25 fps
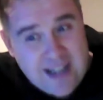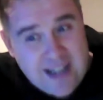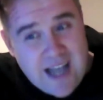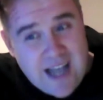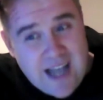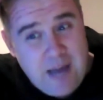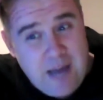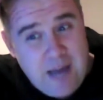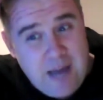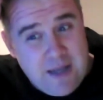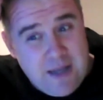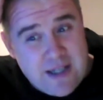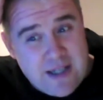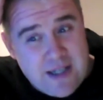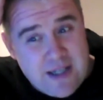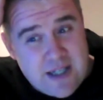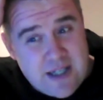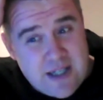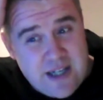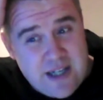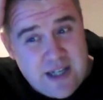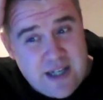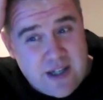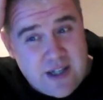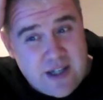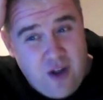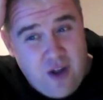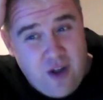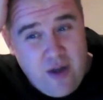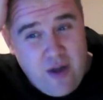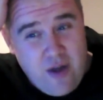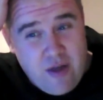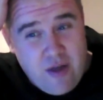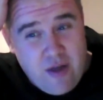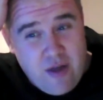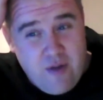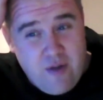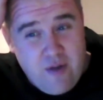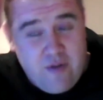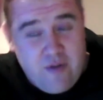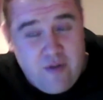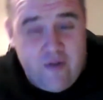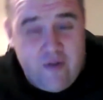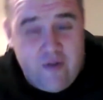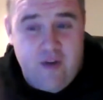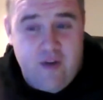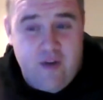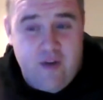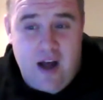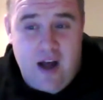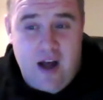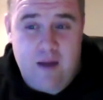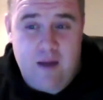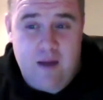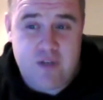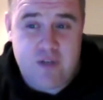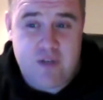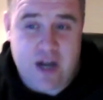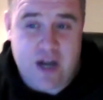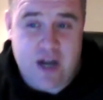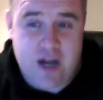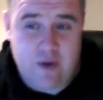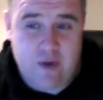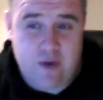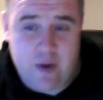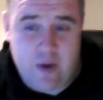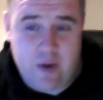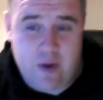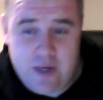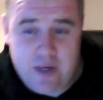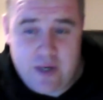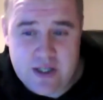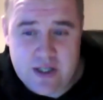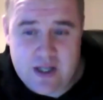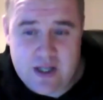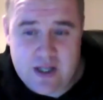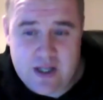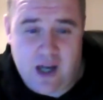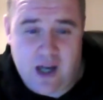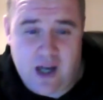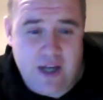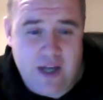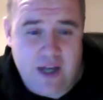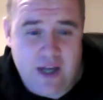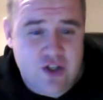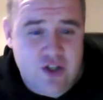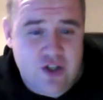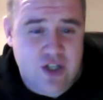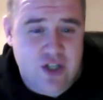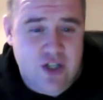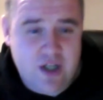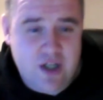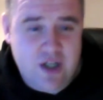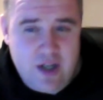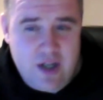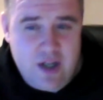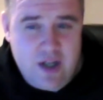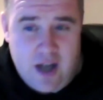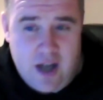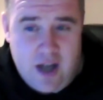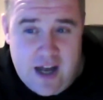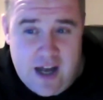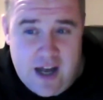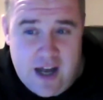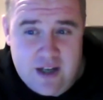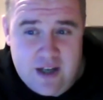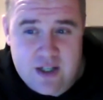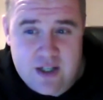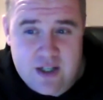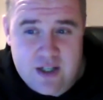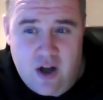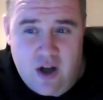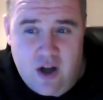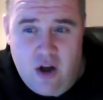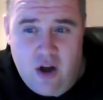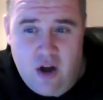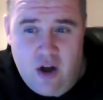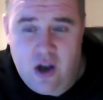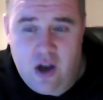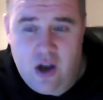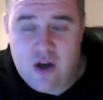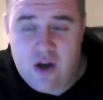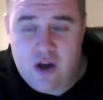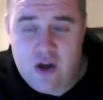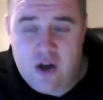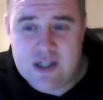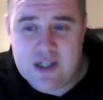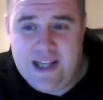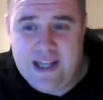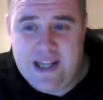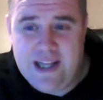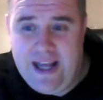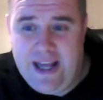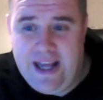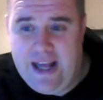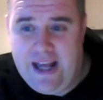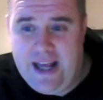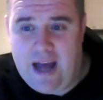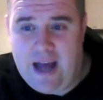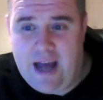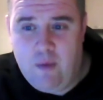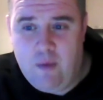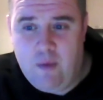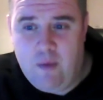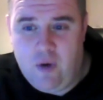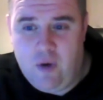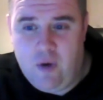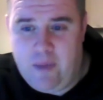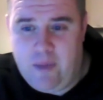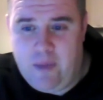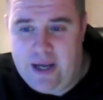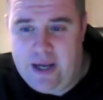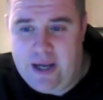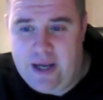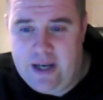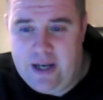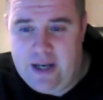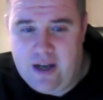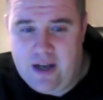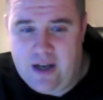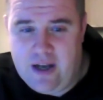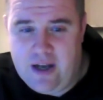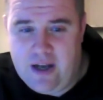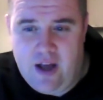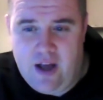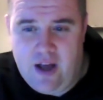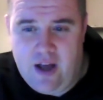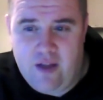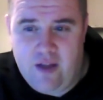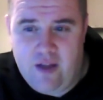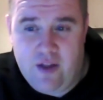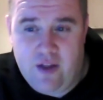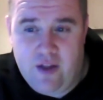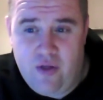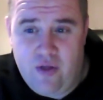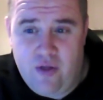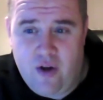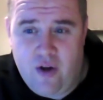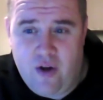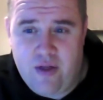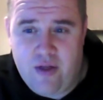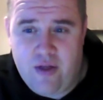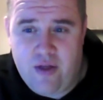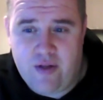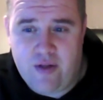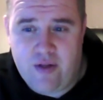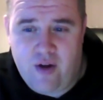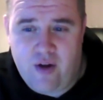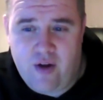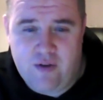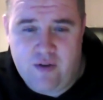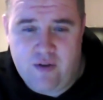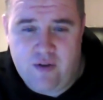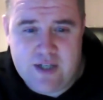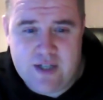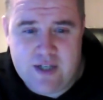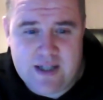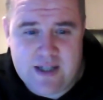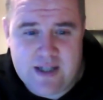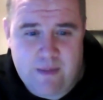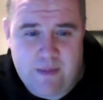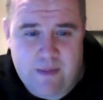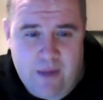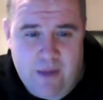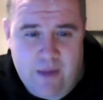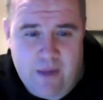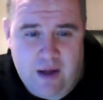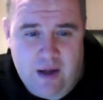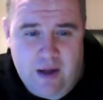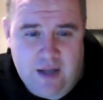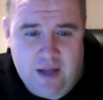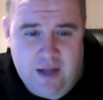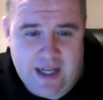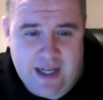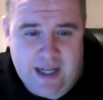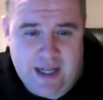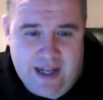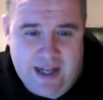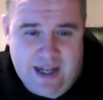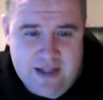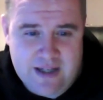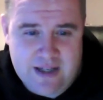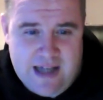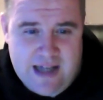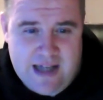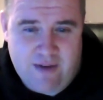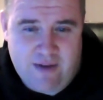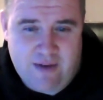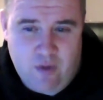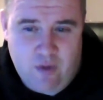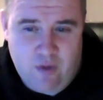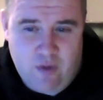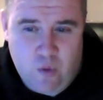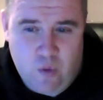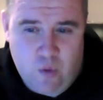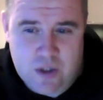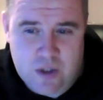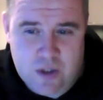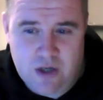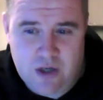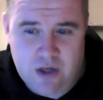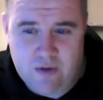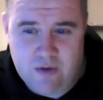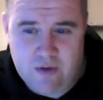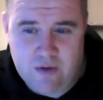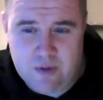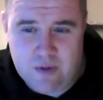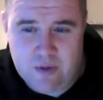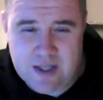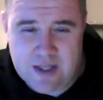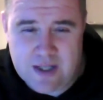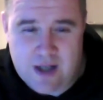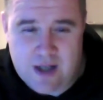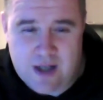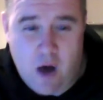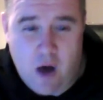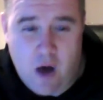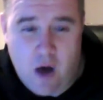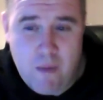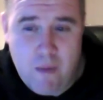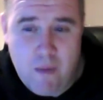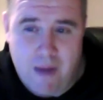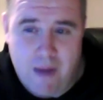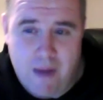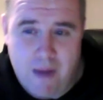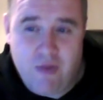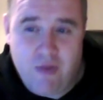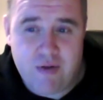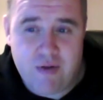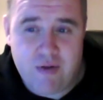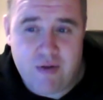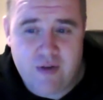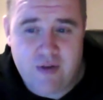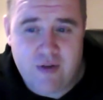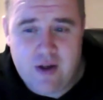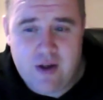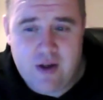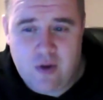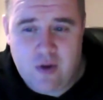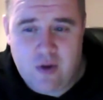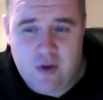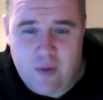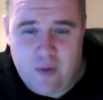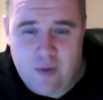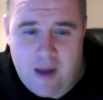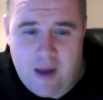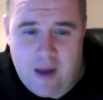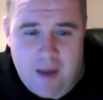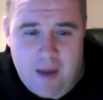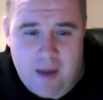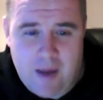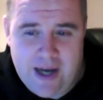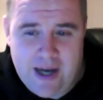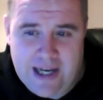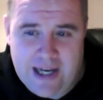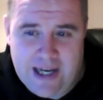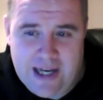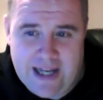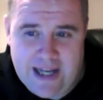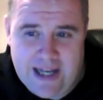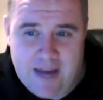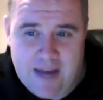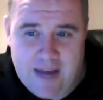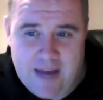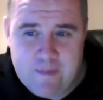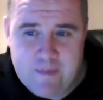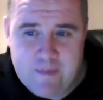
game is the 9th of January, which is Dulwich. And our last league game would have been the 9th of December against Havant and Waterloo. So that's a whole month without playing a league game,